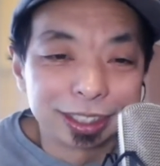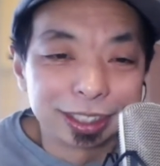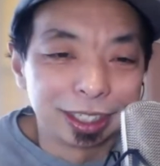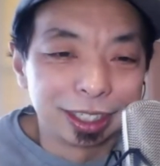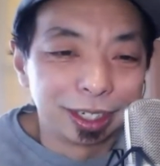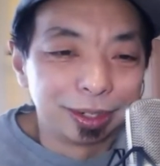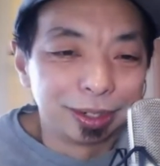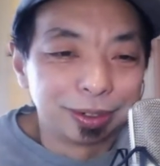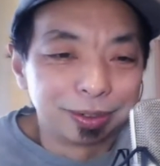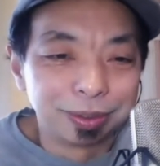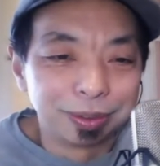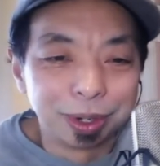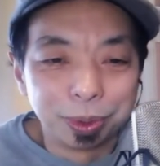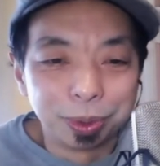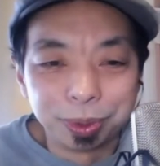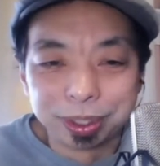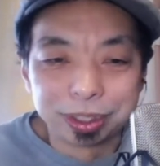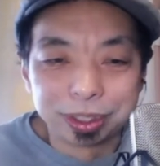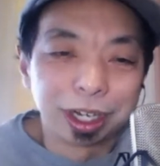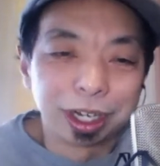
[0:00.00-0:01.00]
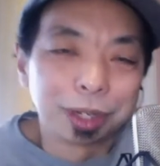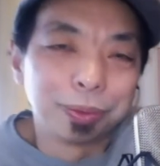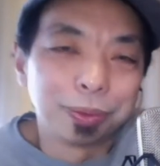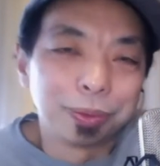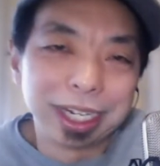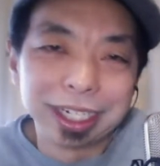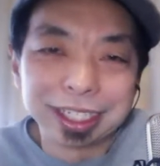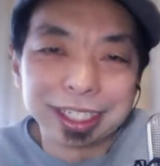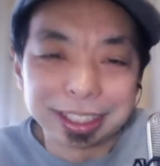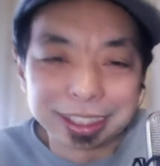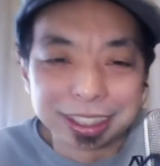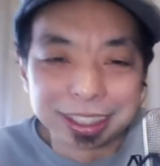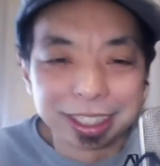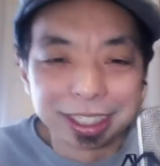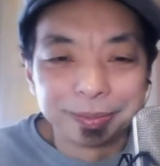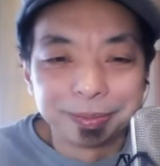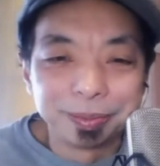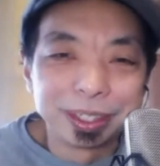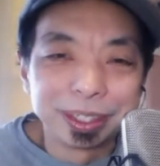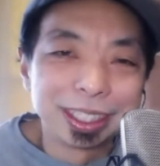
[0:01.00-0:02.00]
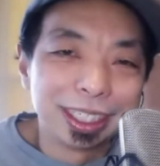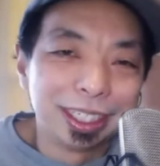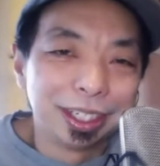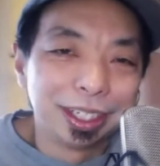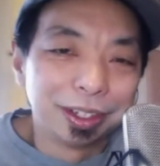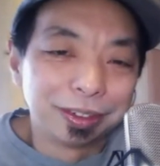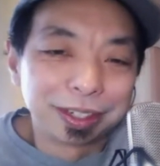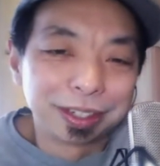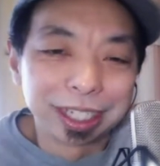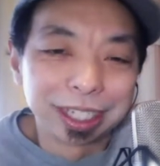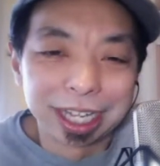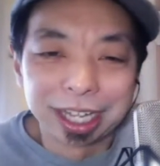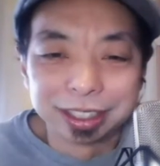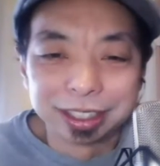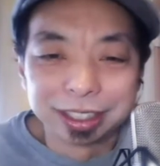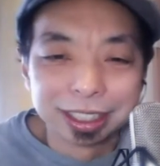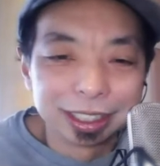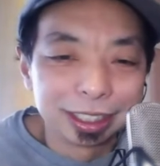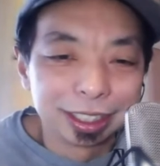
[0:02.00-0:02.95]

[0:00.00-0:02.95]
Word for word: uh, we're talking with Eliot Sun, the CEO of Kloudless,